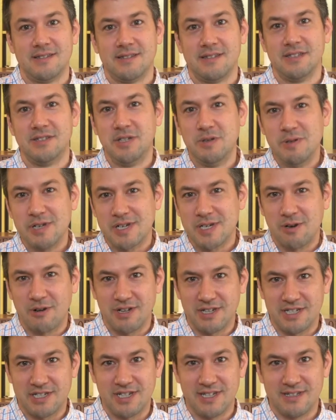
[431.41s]
the Jewish
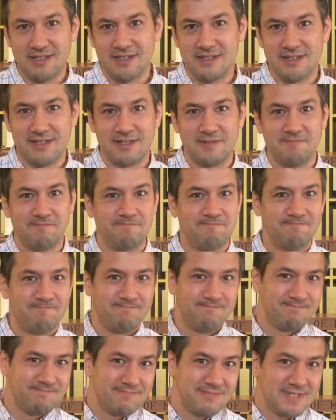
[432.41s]
Christians
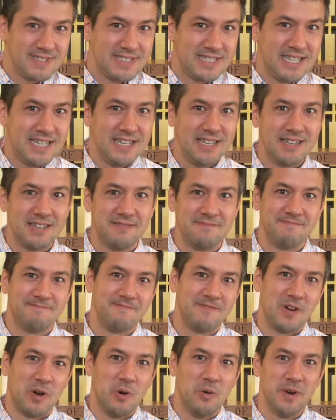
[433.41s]
didn't
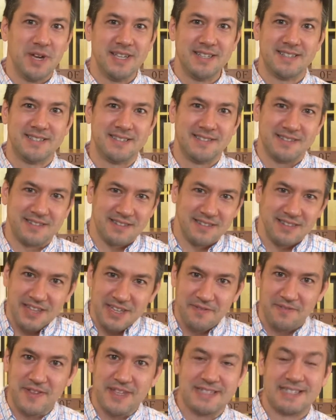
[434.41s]
always
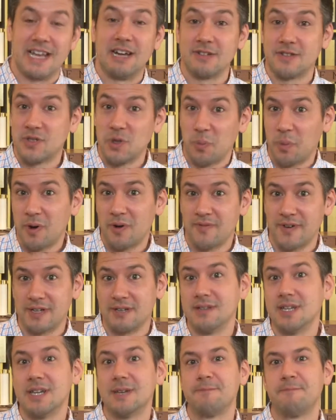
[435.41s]
live this out so
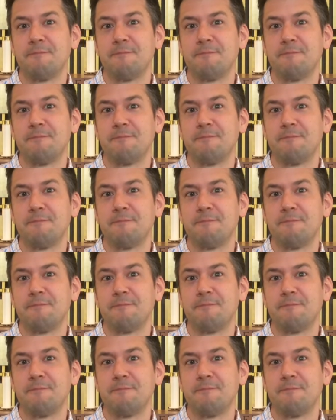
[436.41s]
perfectly.